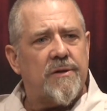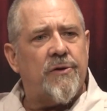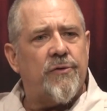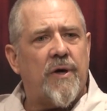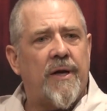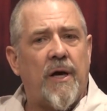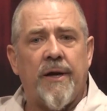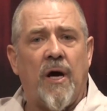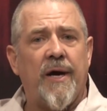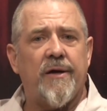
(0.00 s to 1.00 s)
you know, and
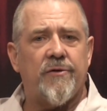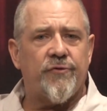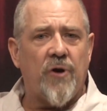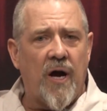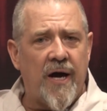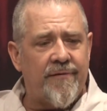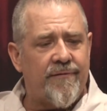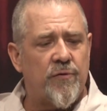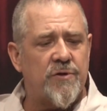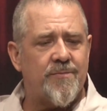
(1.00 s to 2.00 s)
I try and
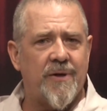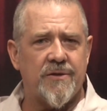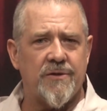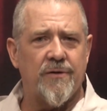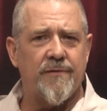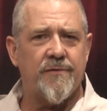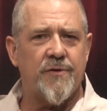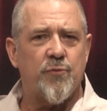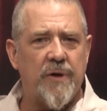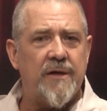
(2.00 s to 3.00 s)
force myself
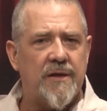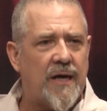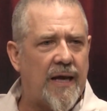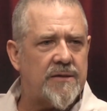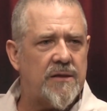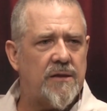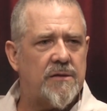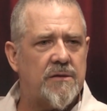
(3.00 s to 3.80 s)
to read the classics.